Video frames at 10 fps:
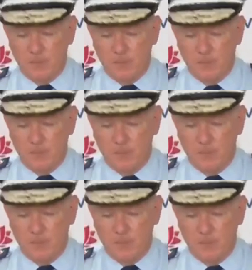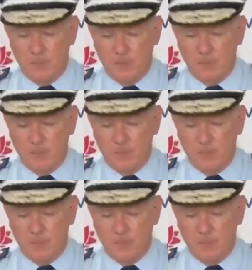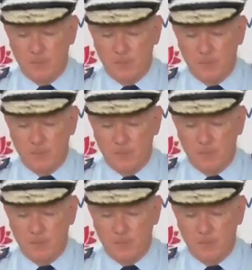The person shown says nothing.